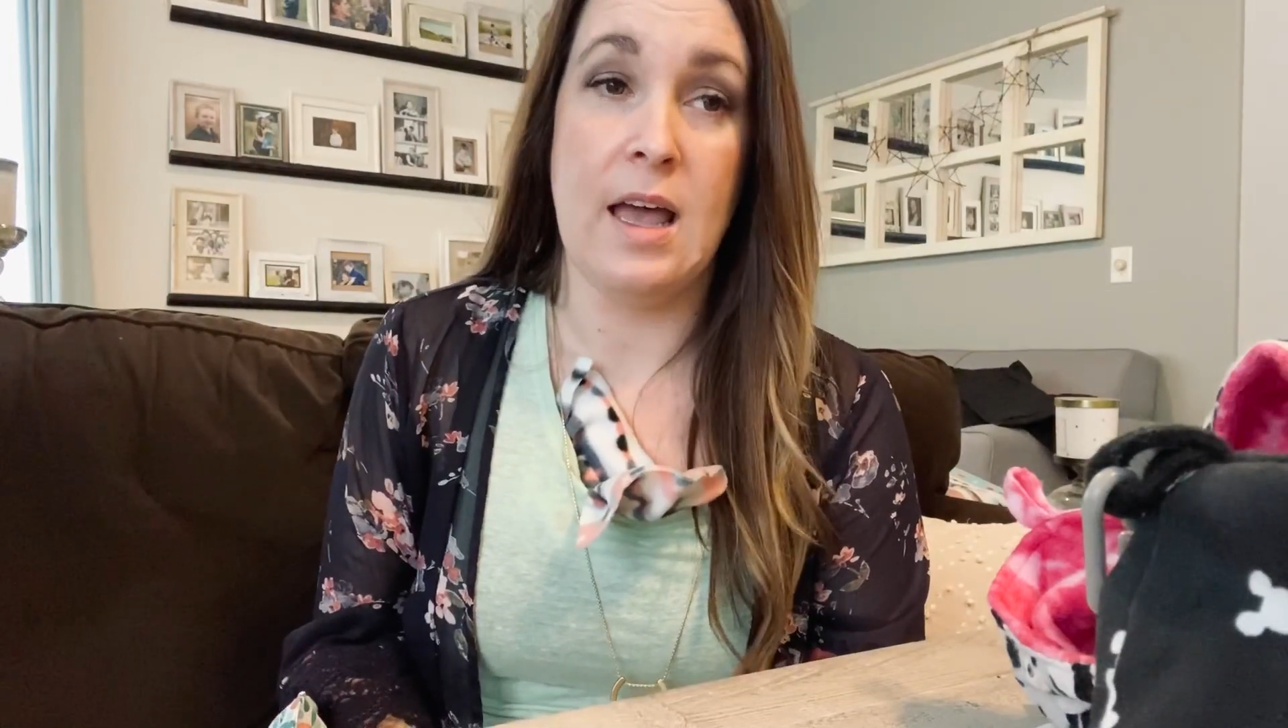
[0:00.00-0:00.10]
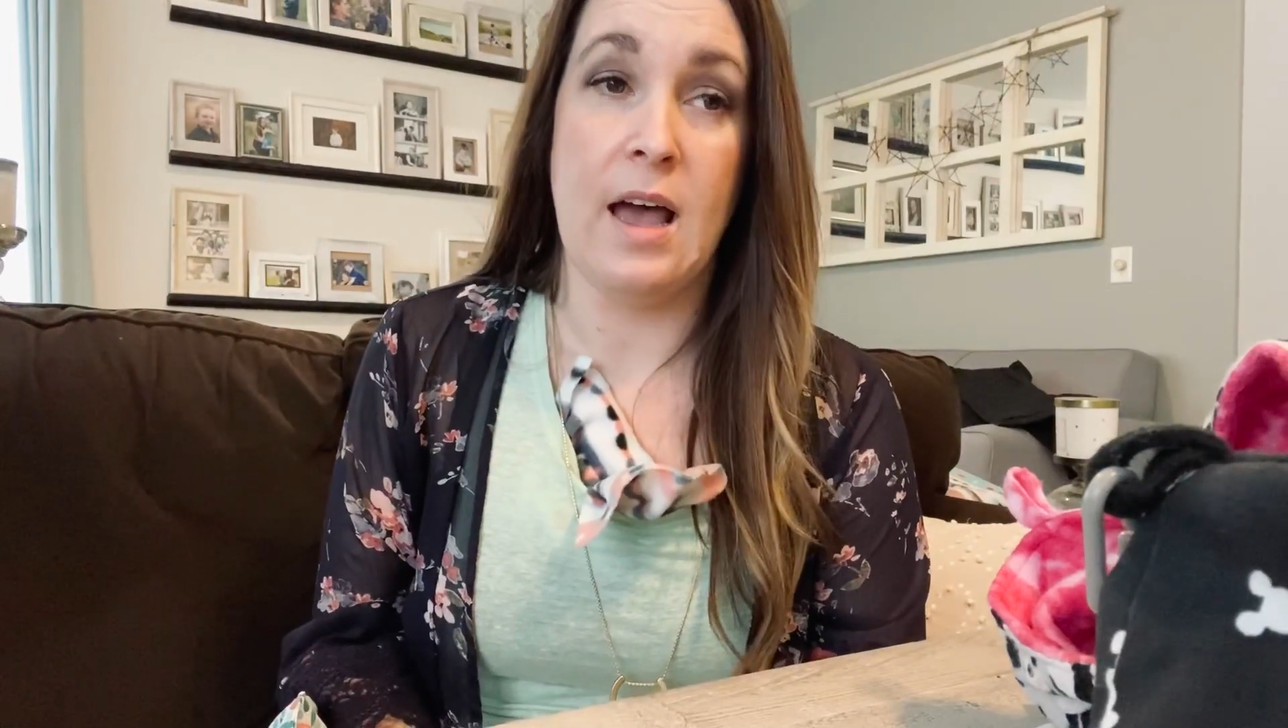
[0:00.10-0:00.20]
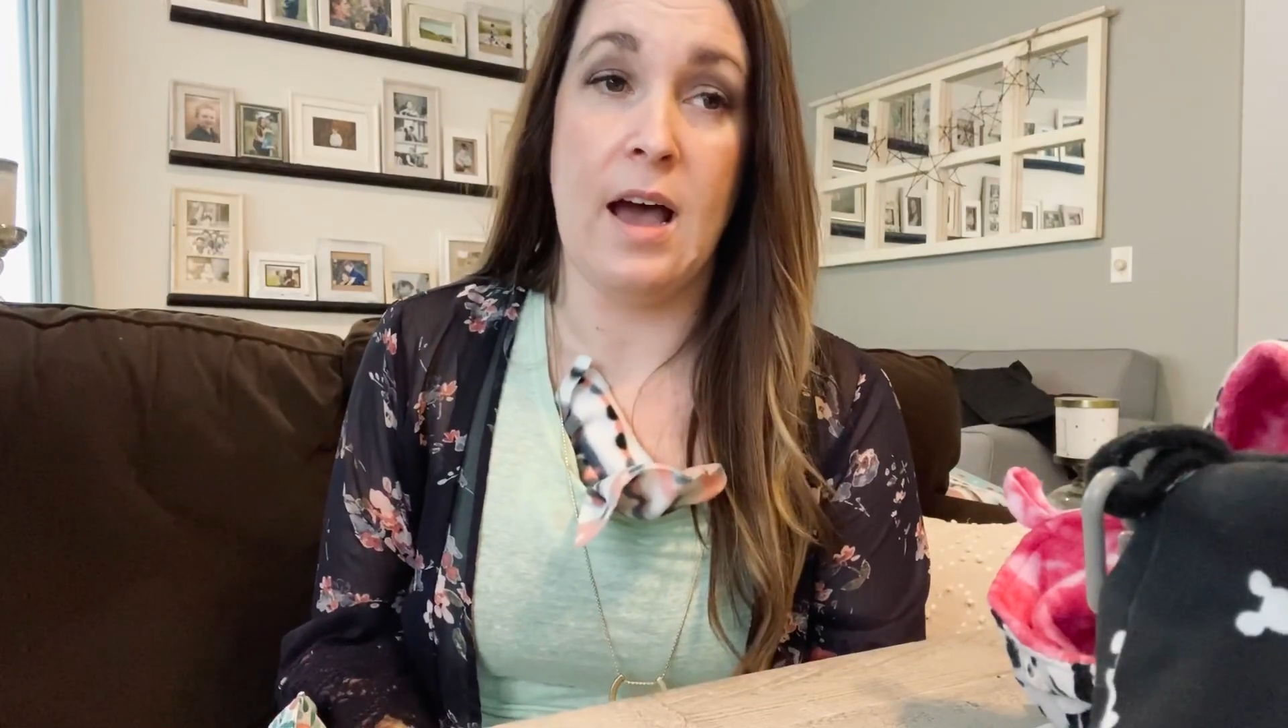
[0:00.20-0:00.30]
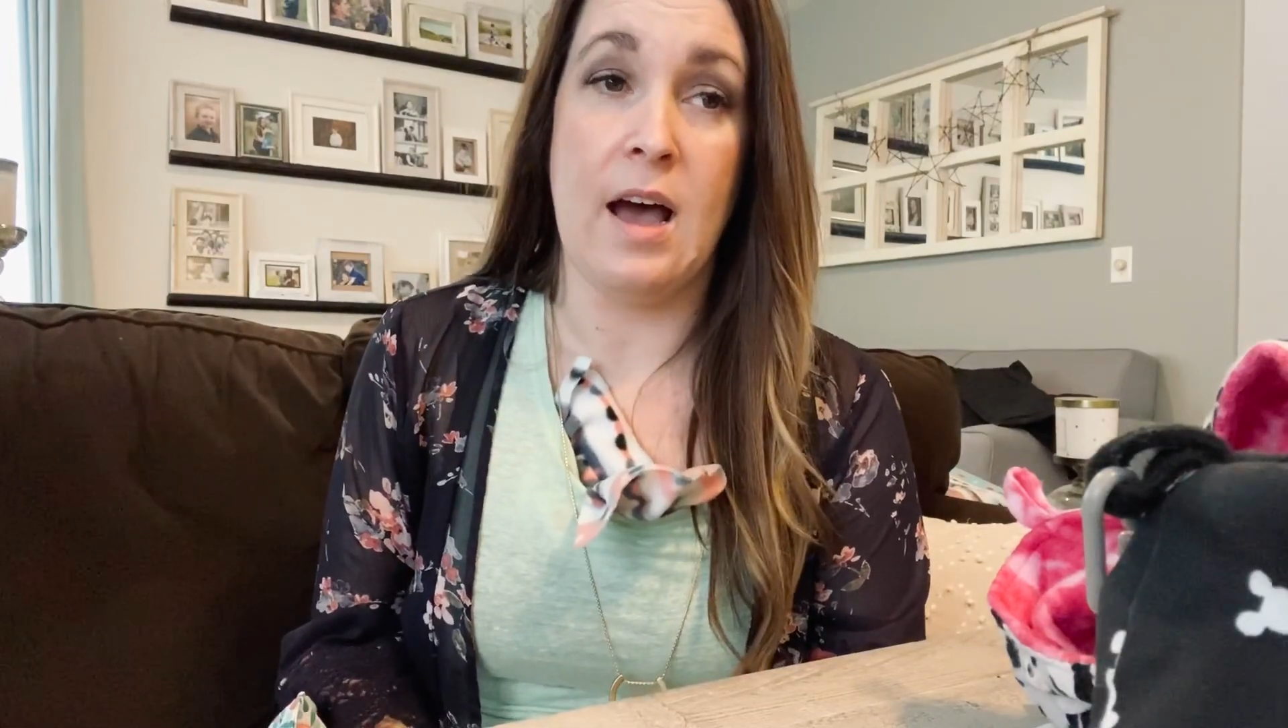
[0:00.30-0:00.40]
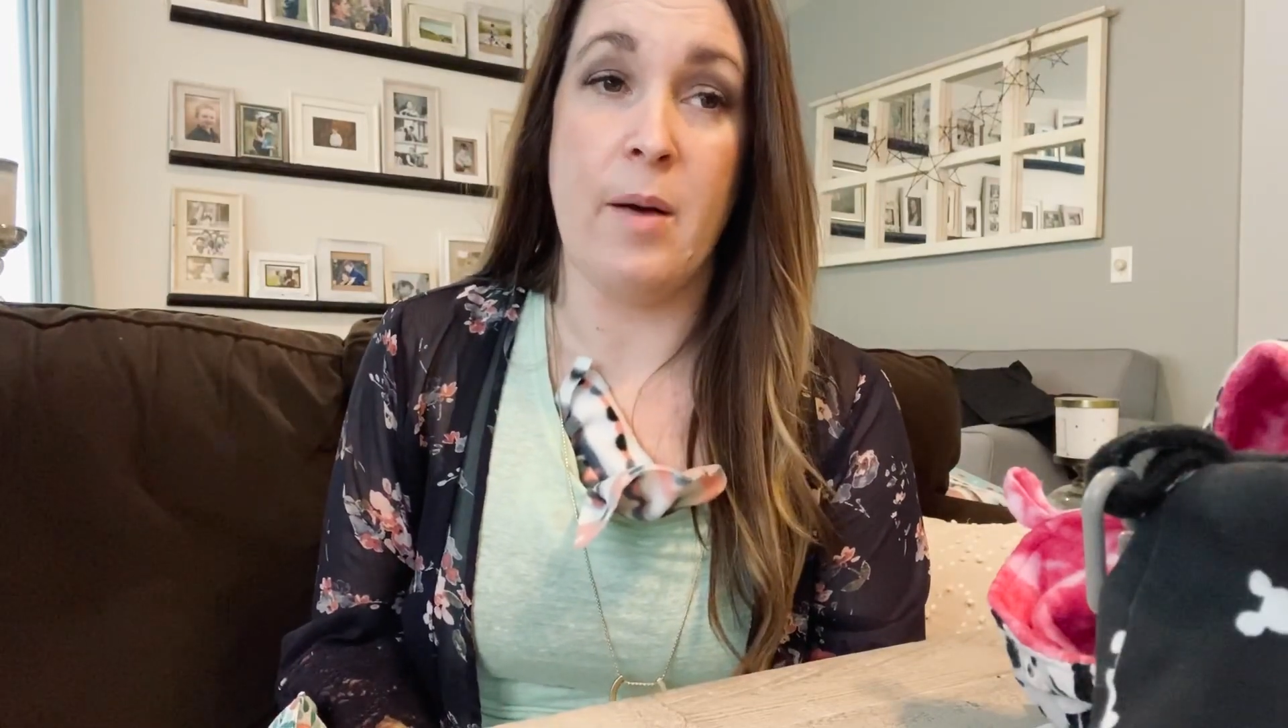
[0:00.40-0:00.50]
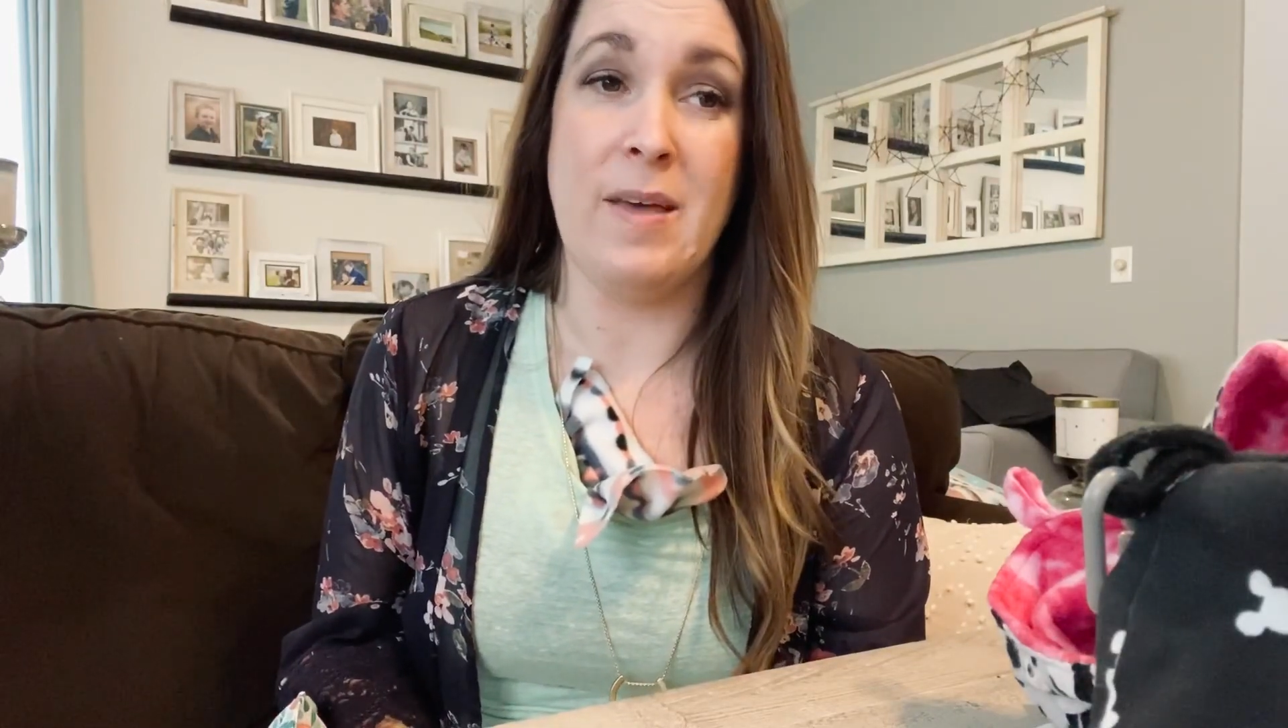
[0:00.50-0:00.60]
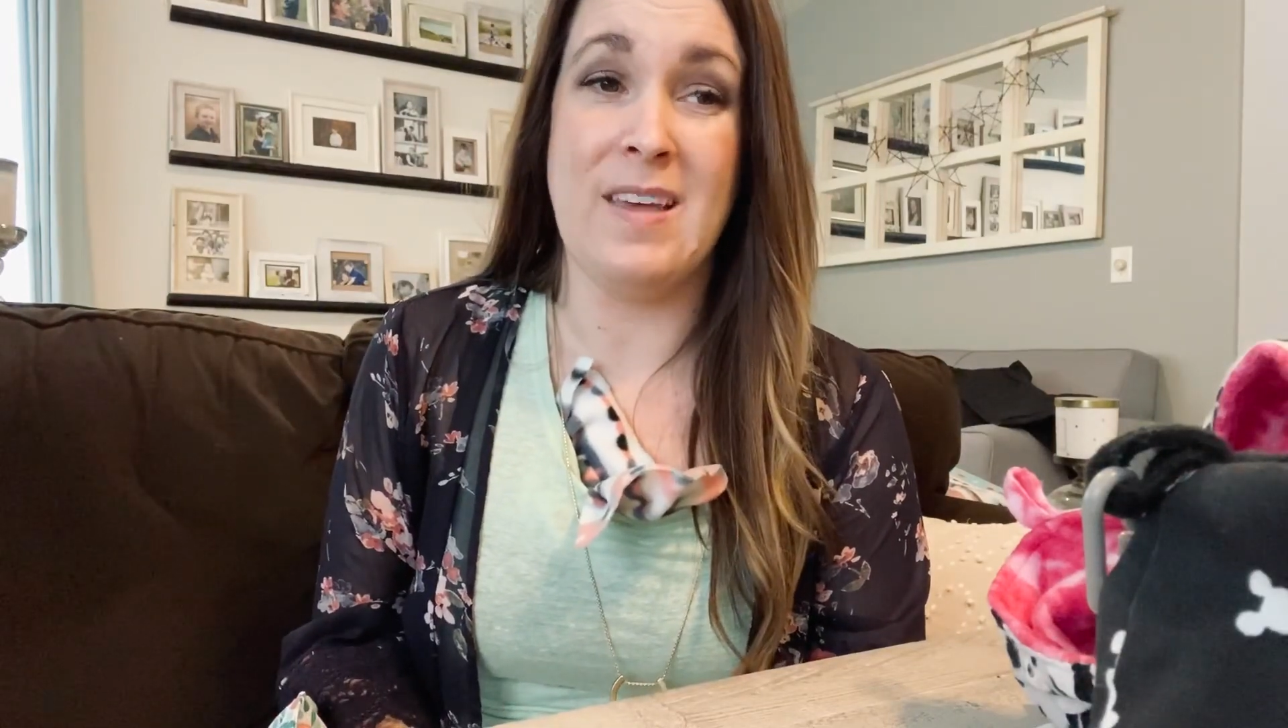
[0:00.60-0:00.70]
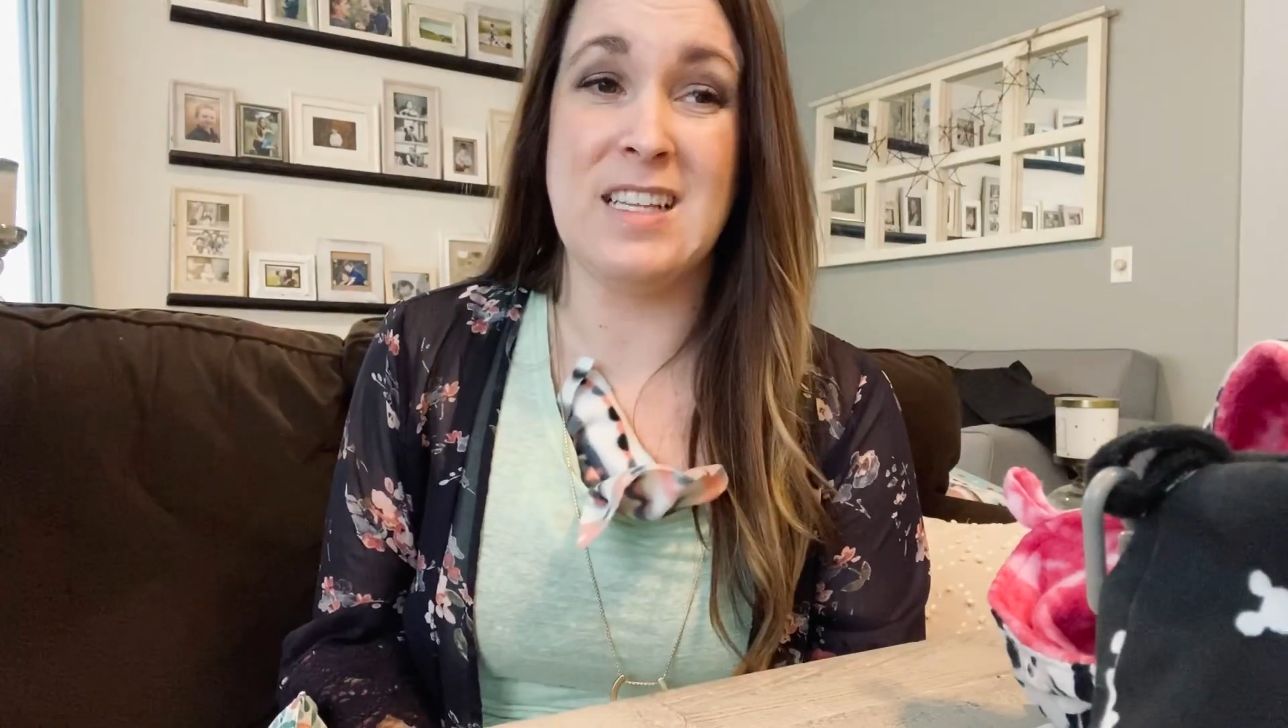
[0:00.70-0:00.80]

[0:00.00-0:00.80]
and then